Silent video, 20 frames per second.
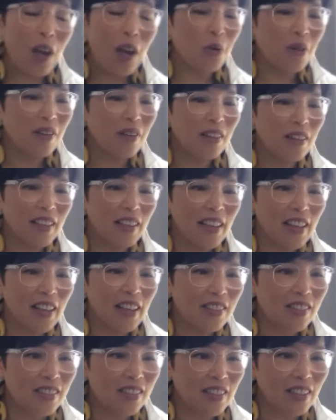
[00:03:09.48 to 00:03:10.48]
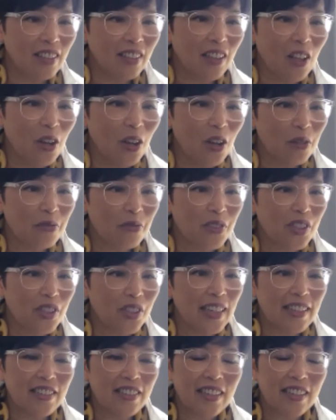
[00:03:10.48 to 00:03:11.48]
Wow, yes, a lot
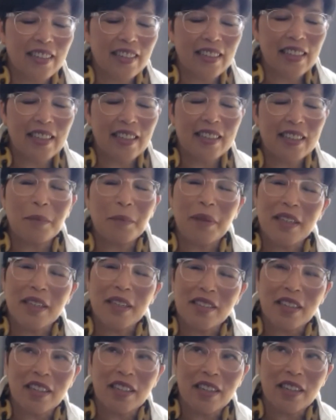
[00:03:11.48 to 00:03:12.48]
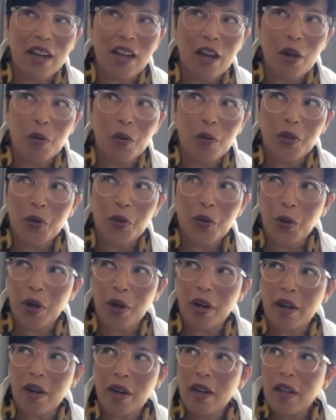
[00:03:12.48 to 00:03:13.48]
of change, and it's amazing how
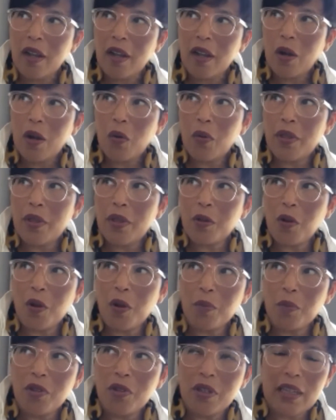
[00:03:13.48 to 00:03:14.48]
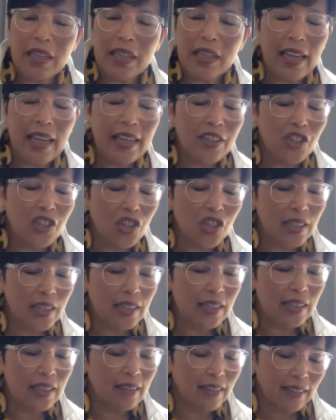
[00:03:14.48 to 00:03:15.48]
when the
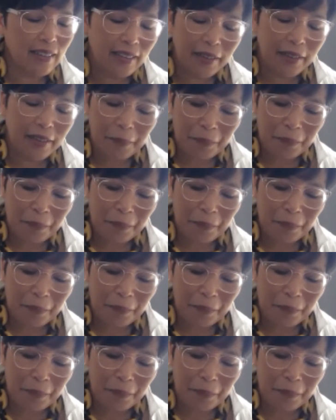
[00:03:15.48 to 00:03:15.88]
communication